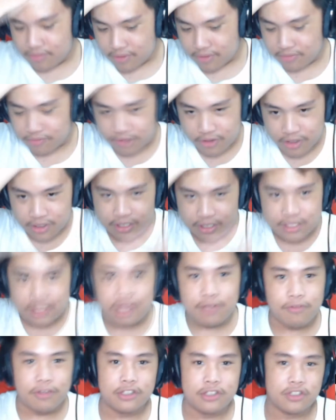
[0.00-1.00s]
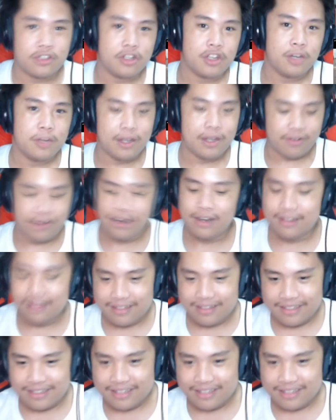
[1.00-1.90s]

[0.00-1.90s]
We're gonna see when it's gonna come out, right?